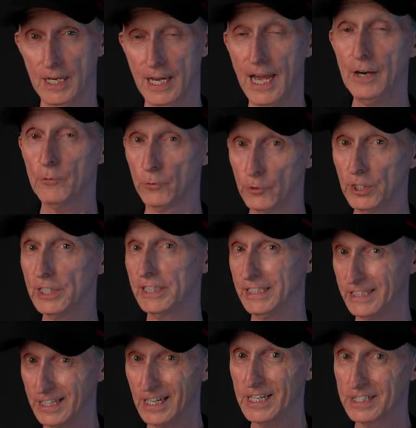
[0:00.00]
That really
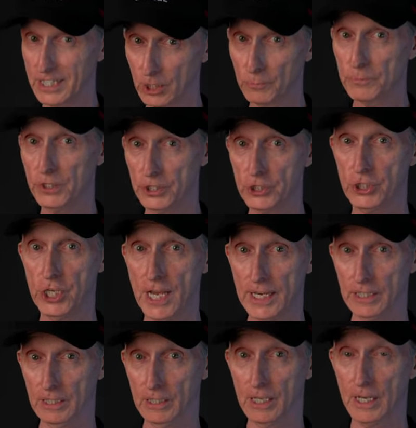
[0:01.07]
does help this
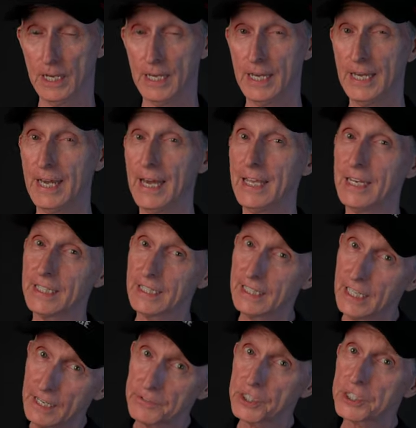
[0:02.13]
channel, and it
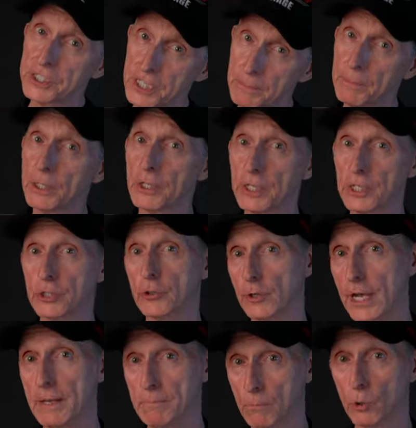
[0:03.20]
gives us the ability to
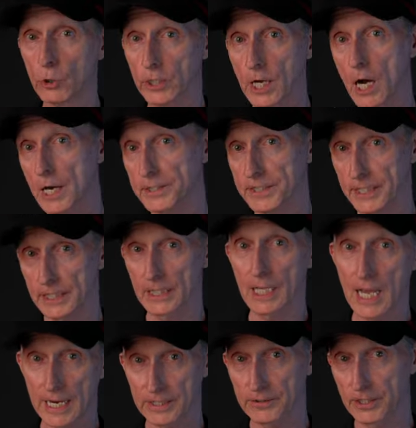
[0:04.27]
create more content
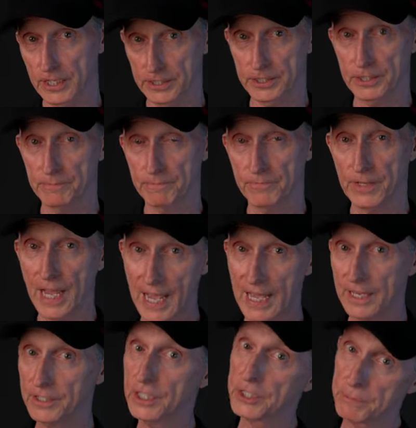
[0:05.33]
like this,
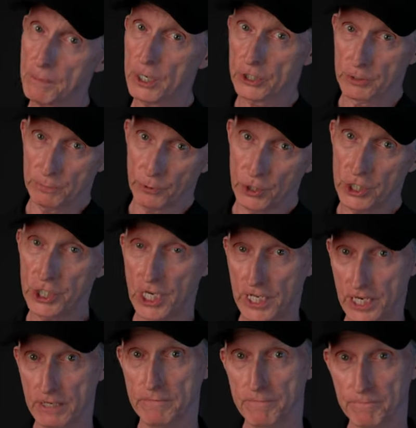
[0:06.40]
and it's much
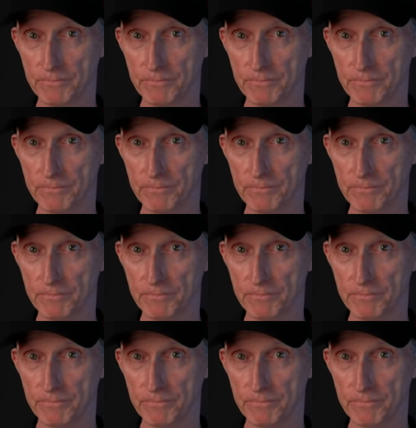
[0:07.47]
appreciated.